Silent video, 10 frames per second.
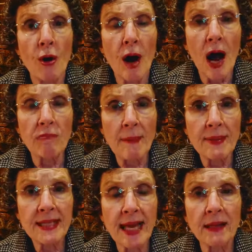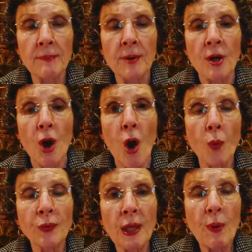uh, ribociclib
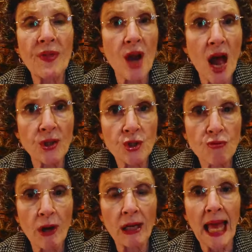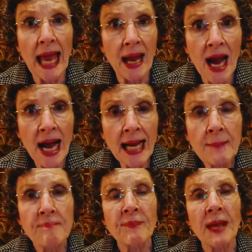only with a non-steroidal AI
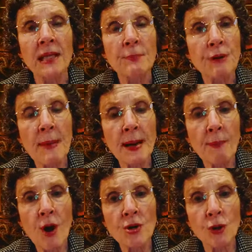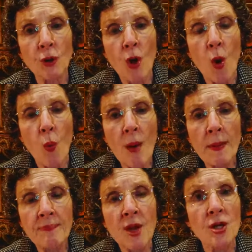in the premenopausal
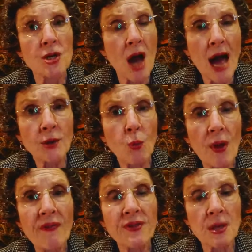women not with